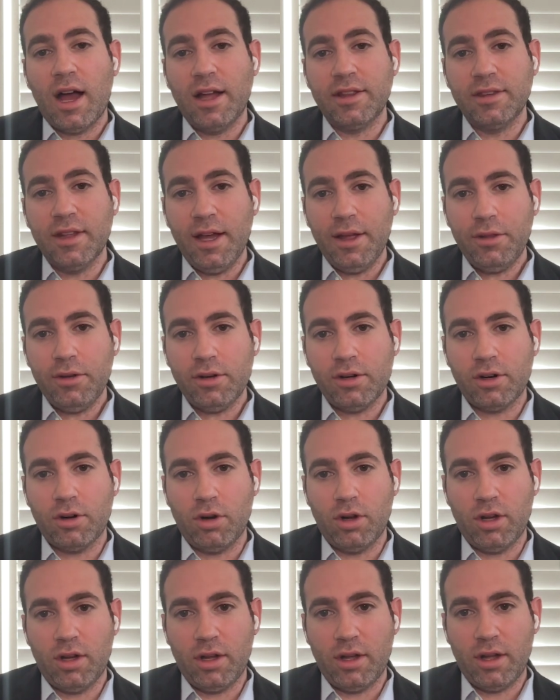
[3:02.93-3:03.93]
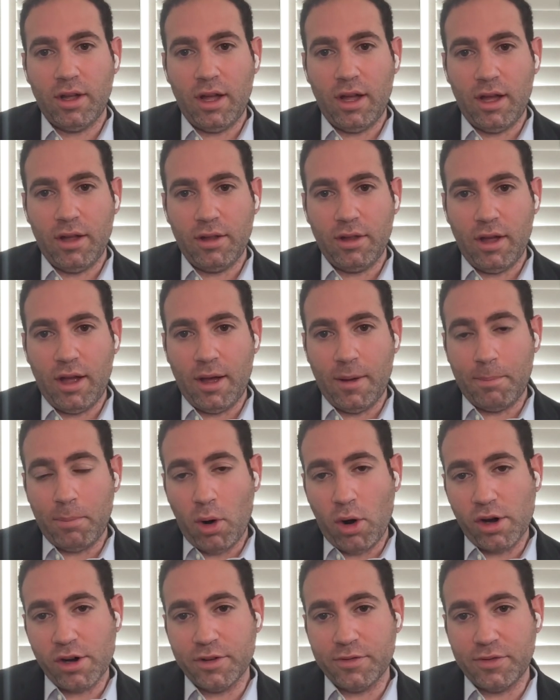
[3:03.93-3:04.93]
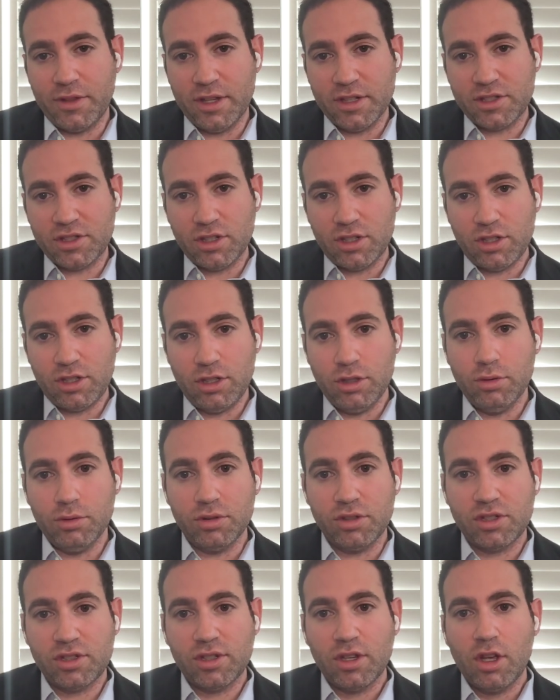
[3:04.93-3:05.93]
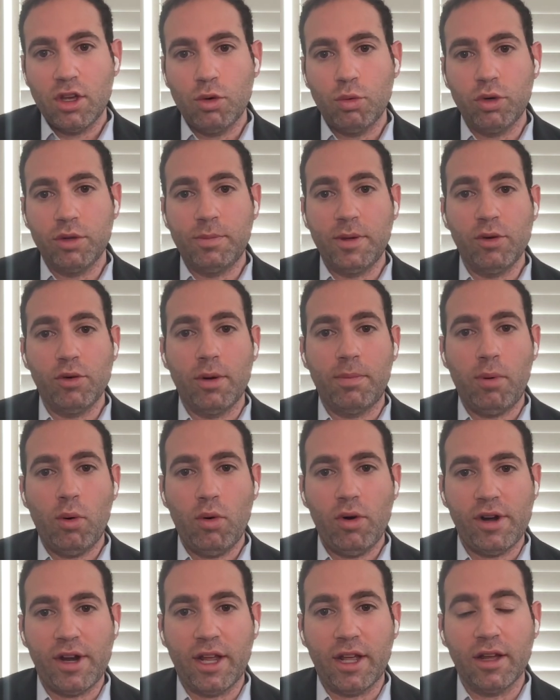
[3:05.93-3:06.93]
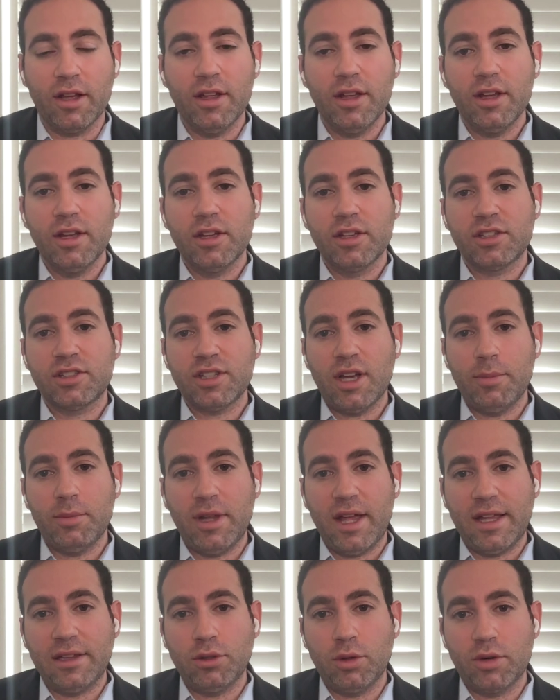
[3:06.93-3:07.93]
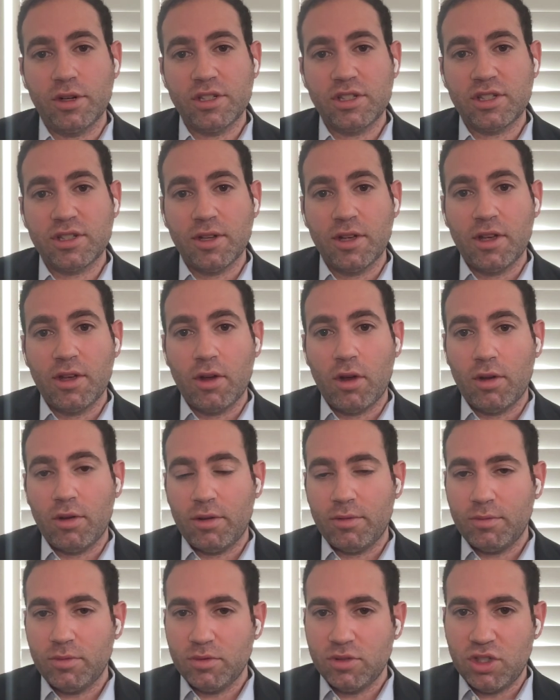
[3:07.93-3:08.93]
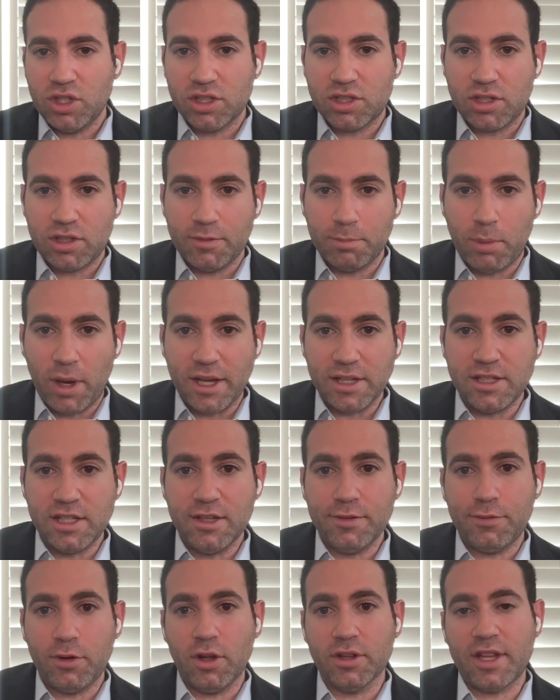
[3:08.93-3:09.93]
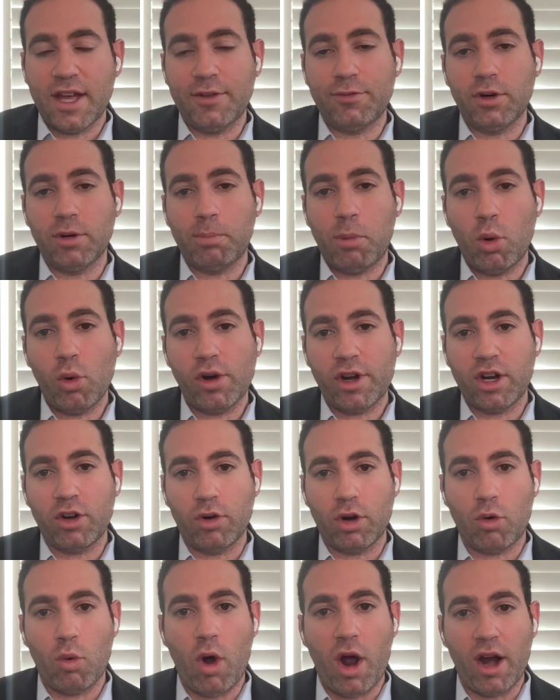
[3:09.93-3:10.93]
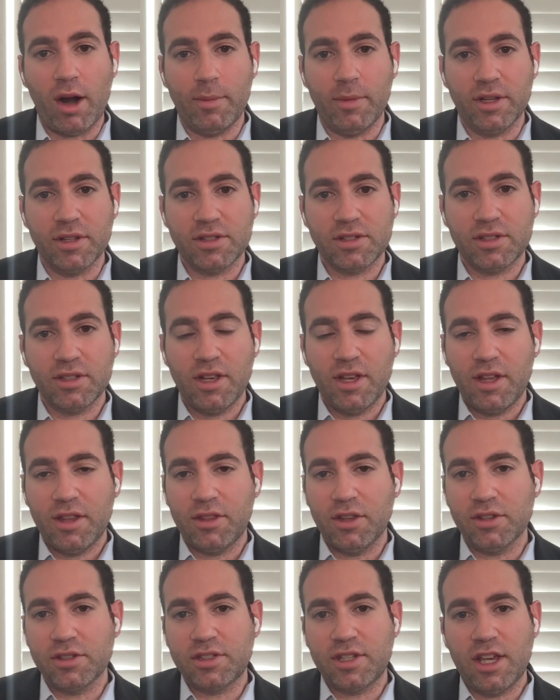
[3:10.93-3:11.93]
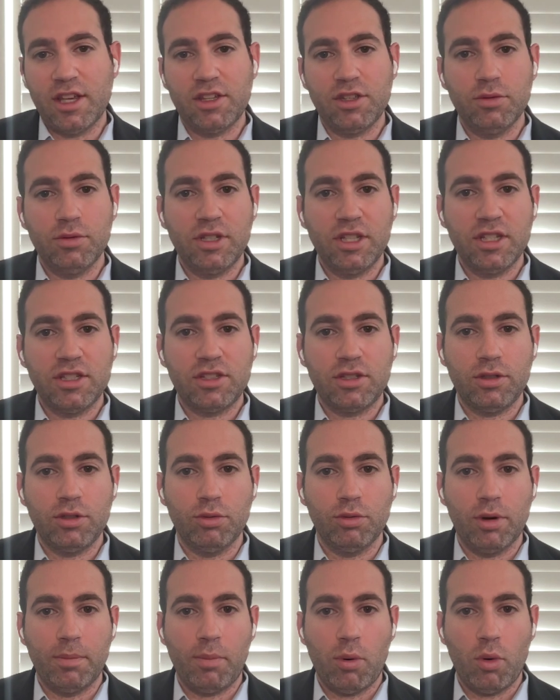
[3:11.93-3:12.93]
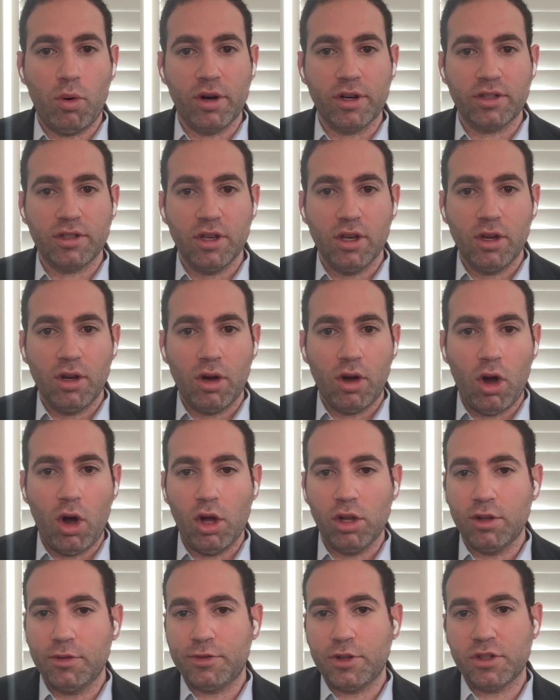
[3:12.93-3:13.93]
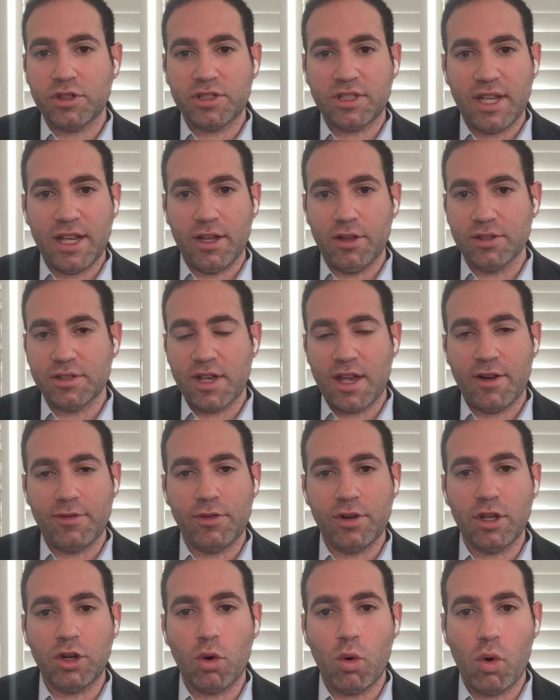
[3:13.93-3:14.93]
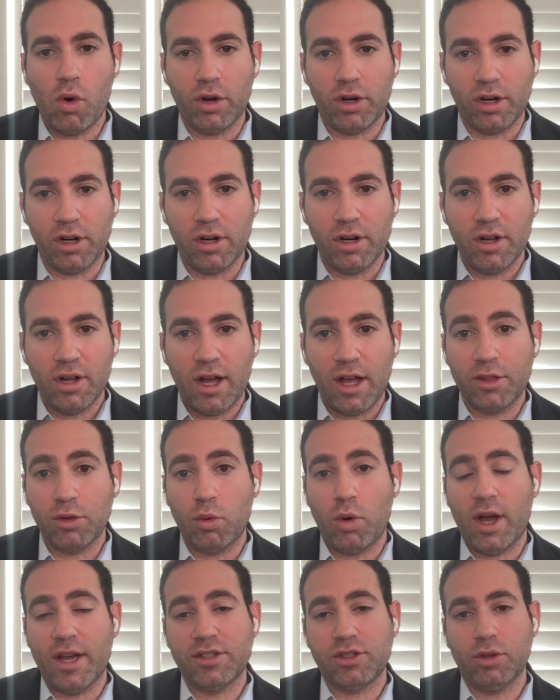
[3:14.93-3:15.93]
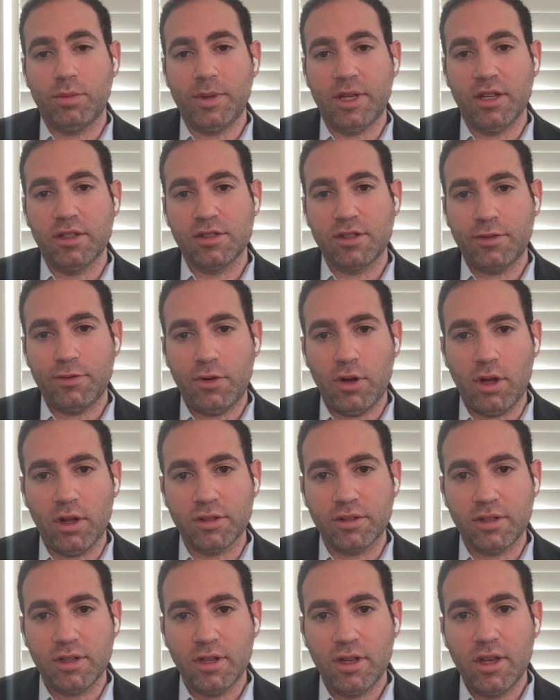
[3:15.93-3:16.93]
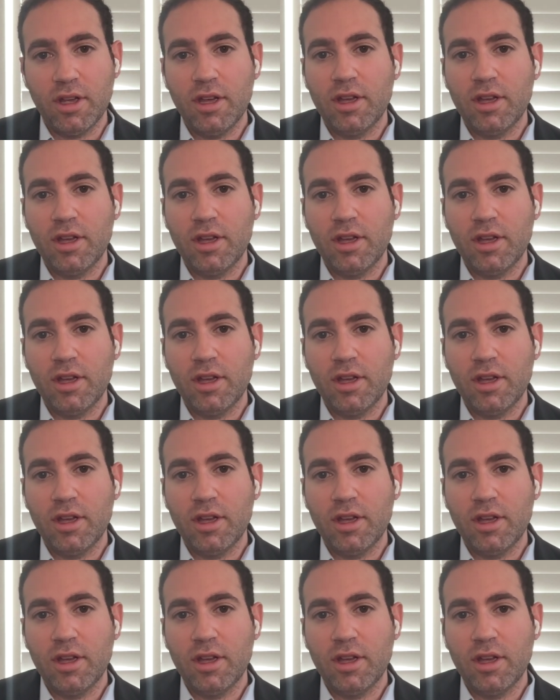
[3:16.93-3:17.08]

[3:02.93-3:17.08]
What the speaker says: Another part of this use would be reporting. Some landlords just by default have reporting requirements. They'll say you need to report all of your sales every quarter, otherwise you'll be in default.